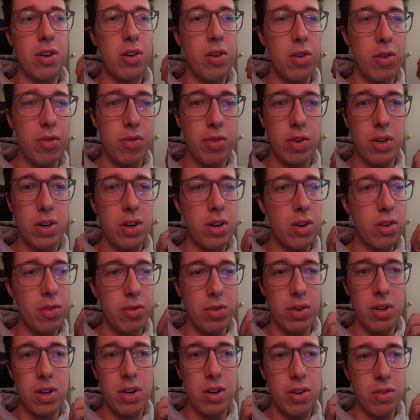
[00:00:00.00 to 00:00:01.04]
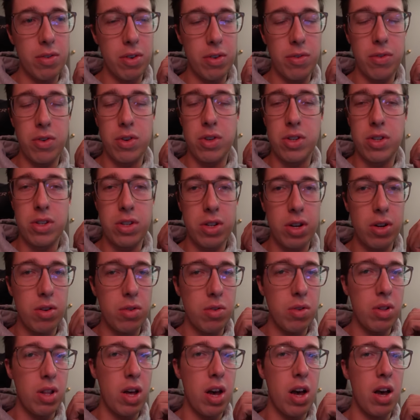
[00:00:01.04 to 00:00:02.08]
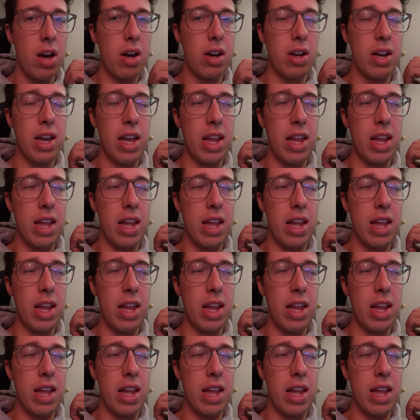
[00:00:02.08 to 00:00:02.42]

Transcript: over and over and over for so long,